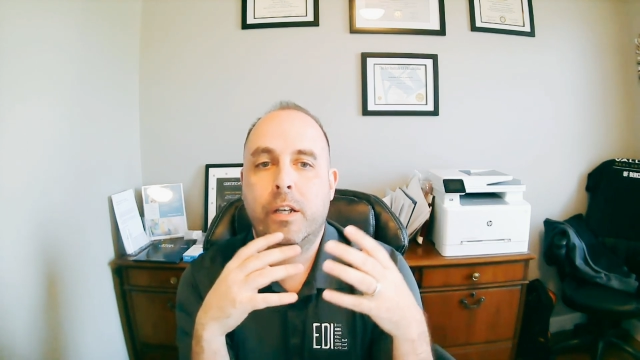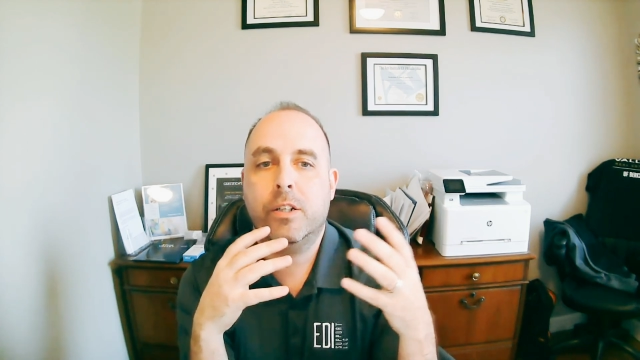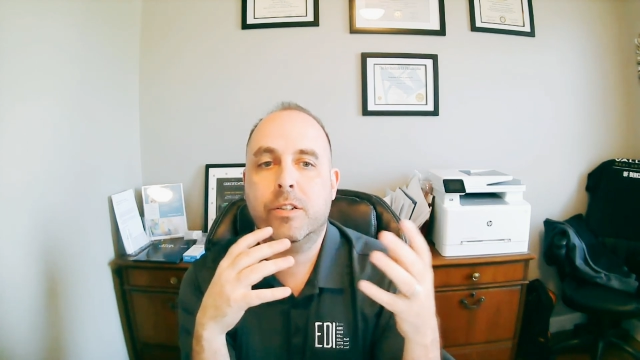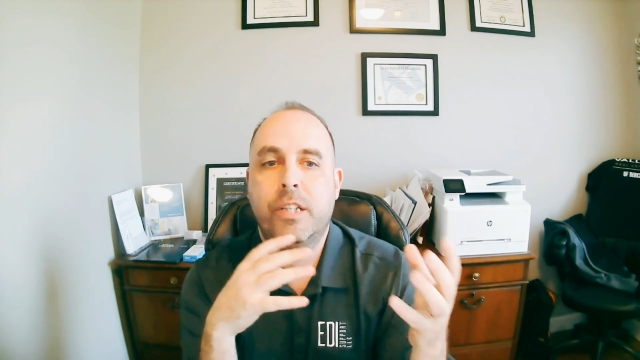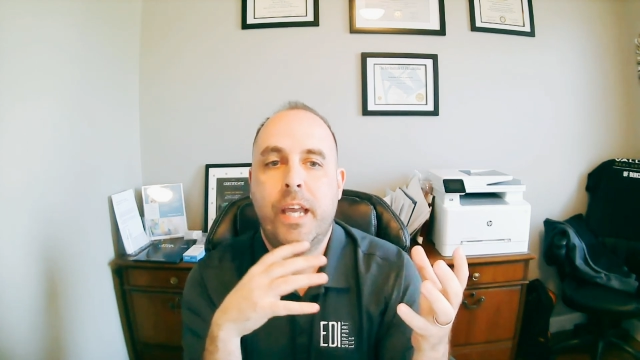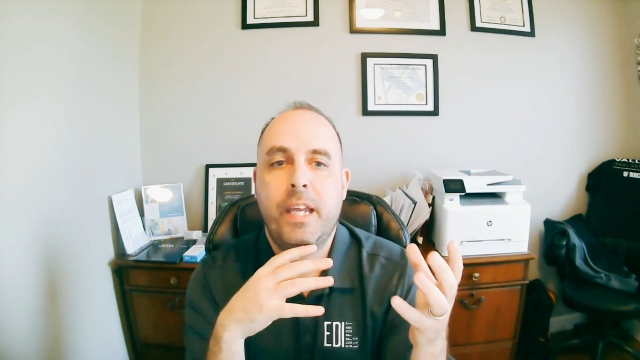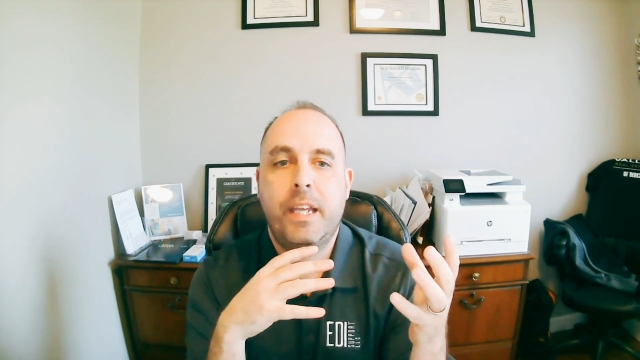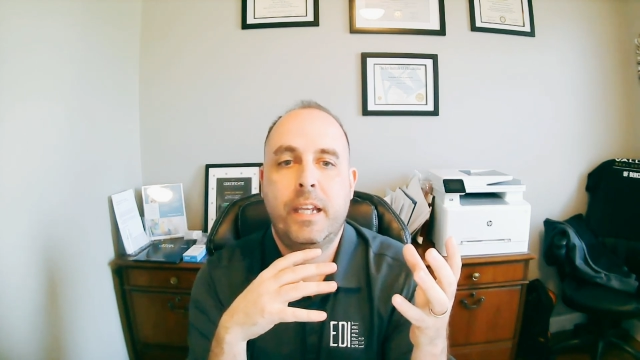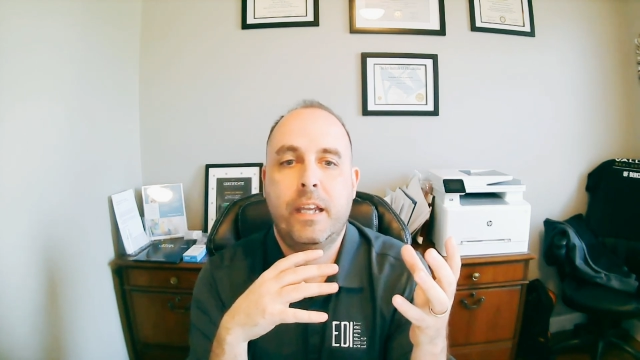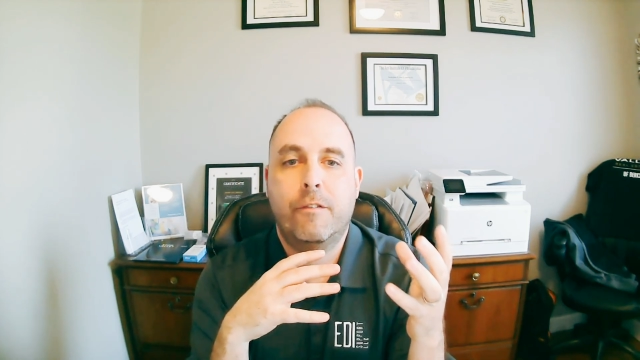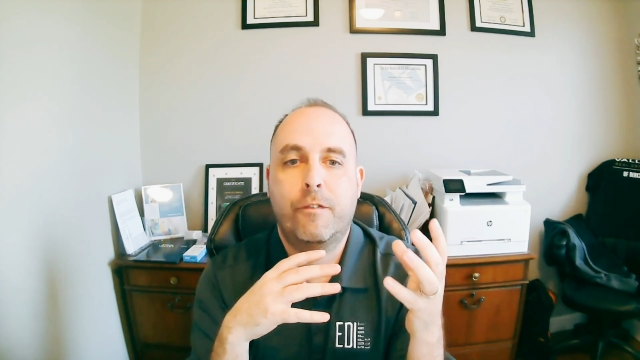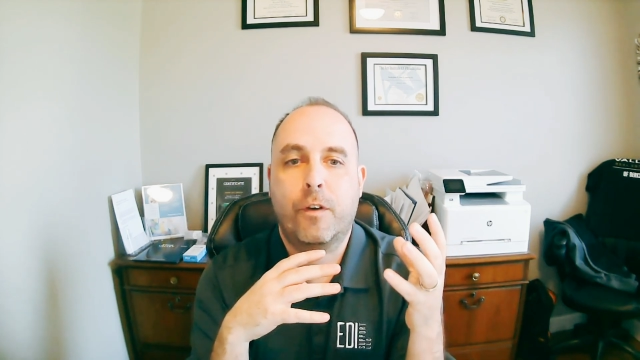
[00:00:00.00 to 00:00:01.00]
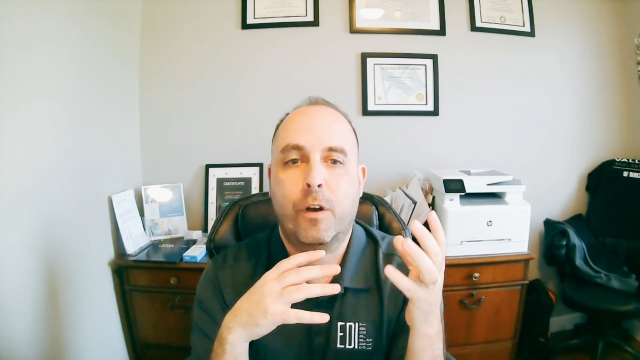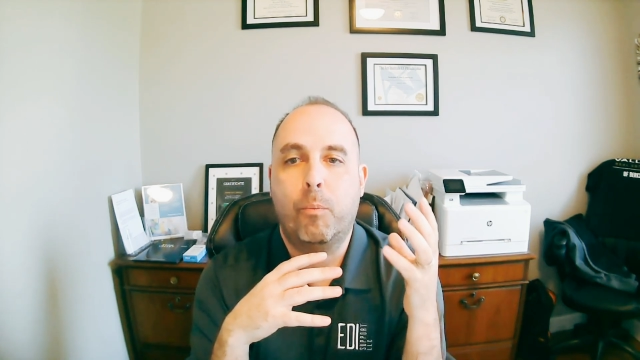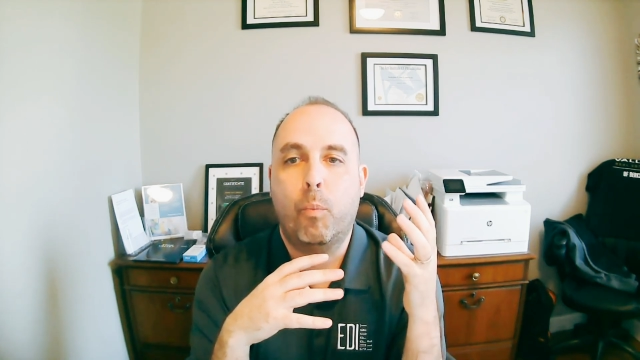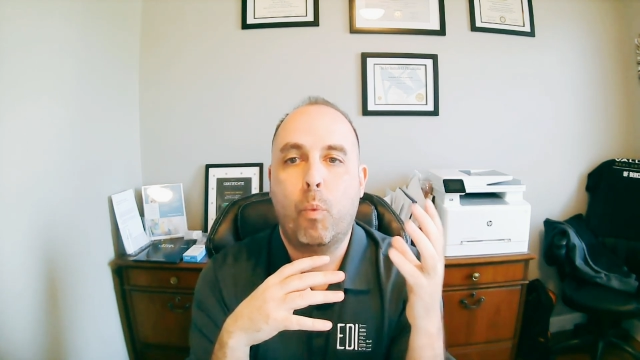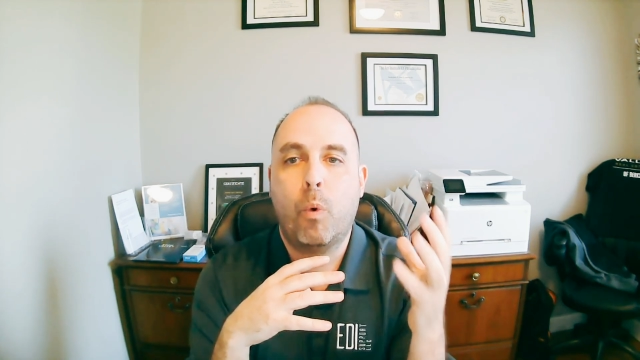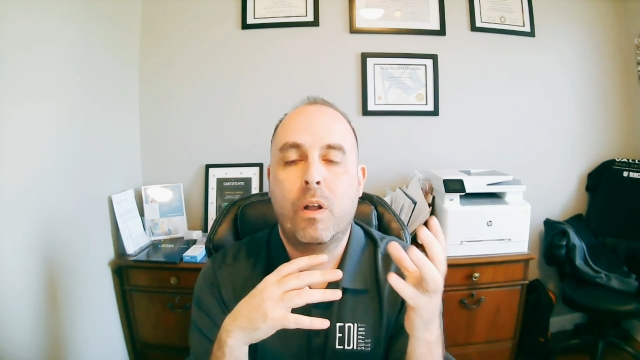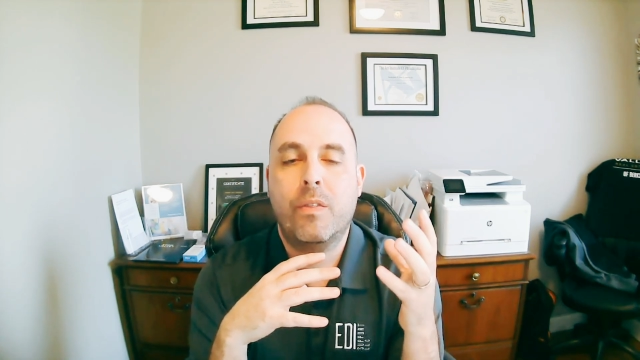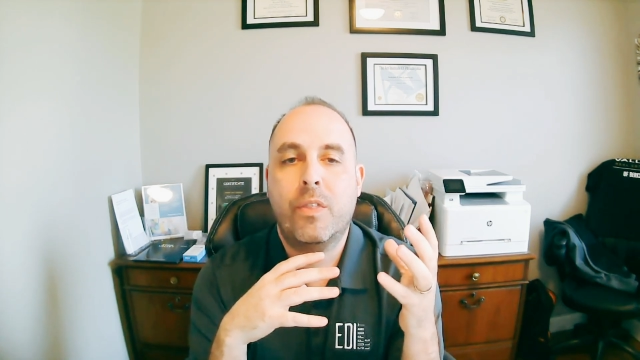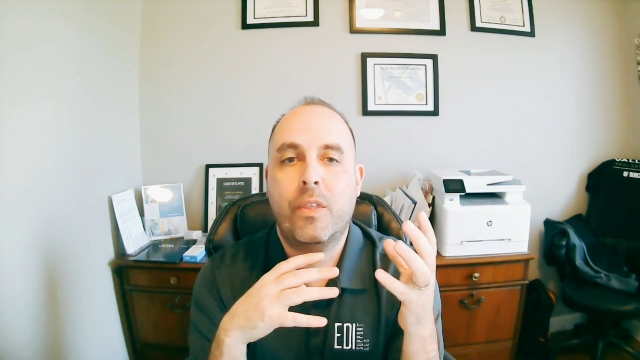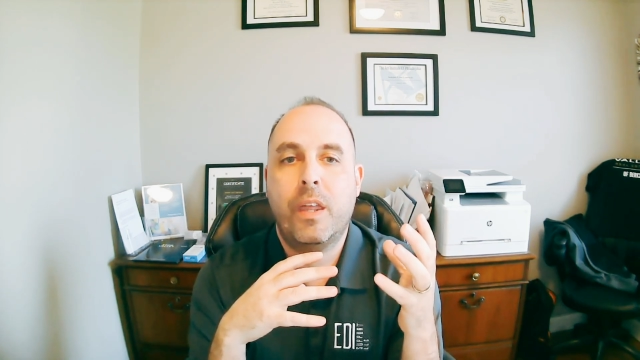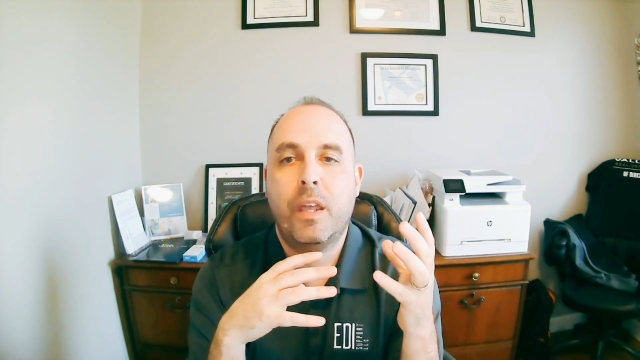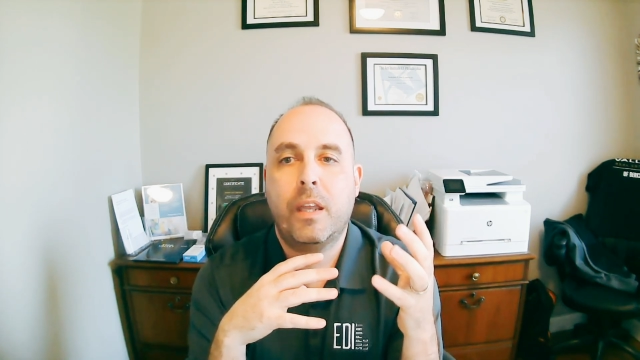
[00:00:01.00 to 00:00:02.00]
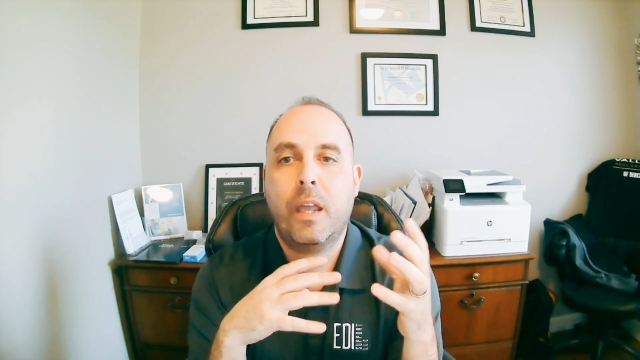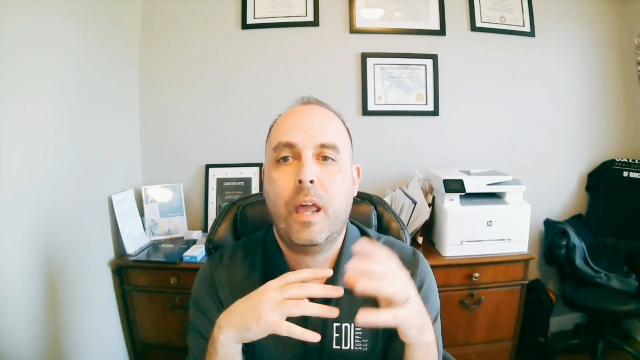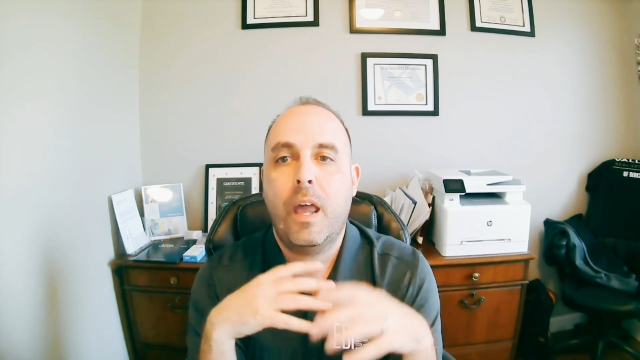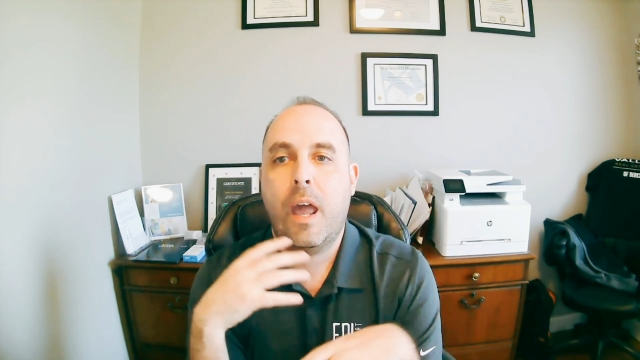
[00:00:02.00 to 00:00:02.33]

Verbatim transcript: you're taking it from one thing